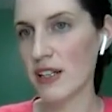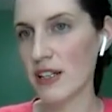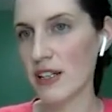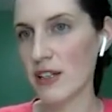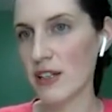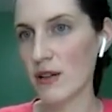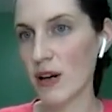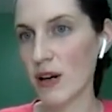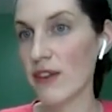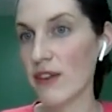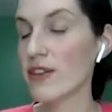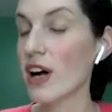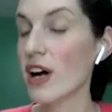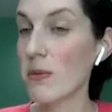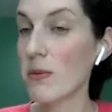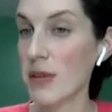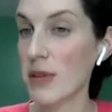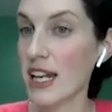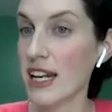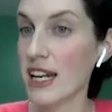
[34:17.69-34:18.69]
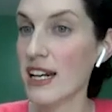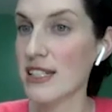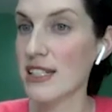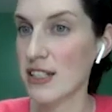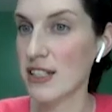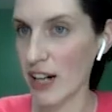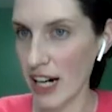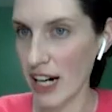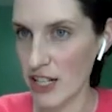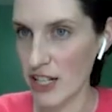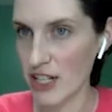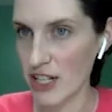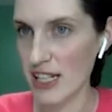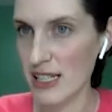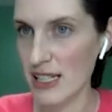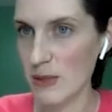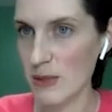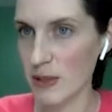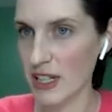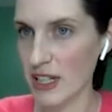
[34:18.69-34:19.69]
you have nominated as your
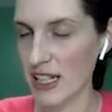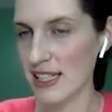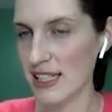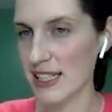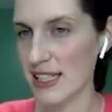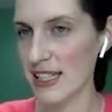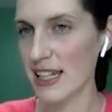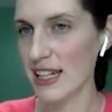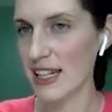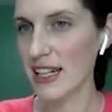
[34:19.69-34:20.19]
agents, because